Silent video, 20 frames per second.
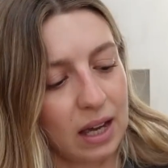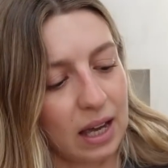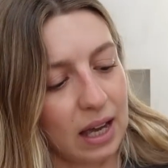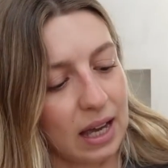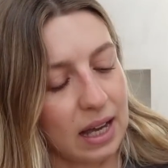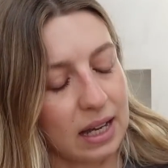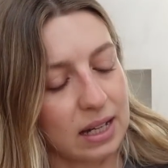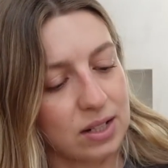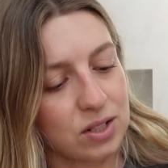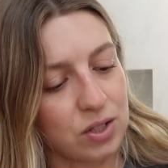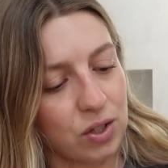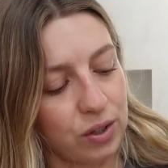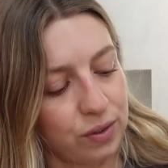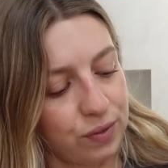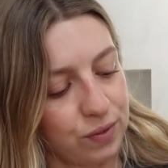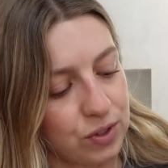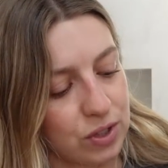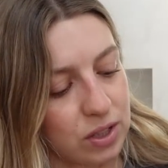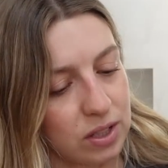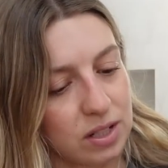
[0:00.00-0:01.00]
and
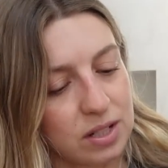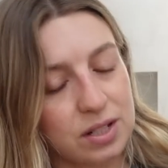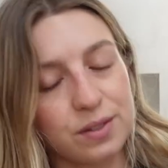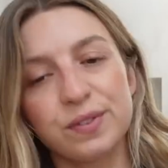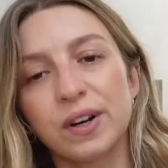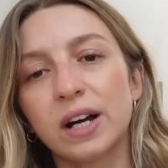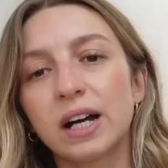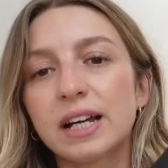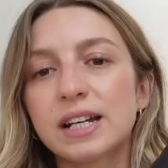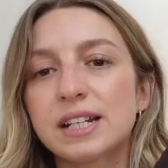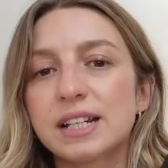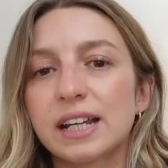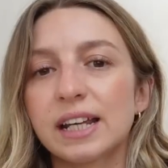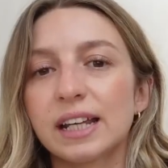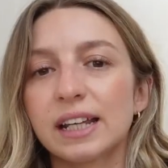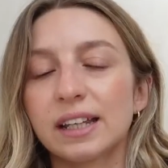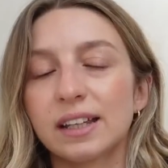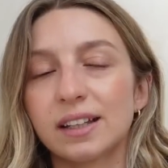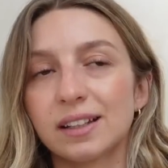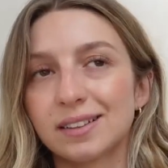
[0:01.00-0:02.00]
often
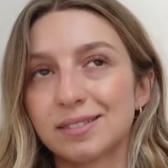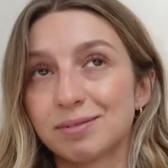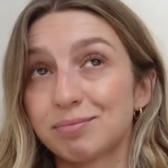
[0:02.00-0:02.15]
dividing,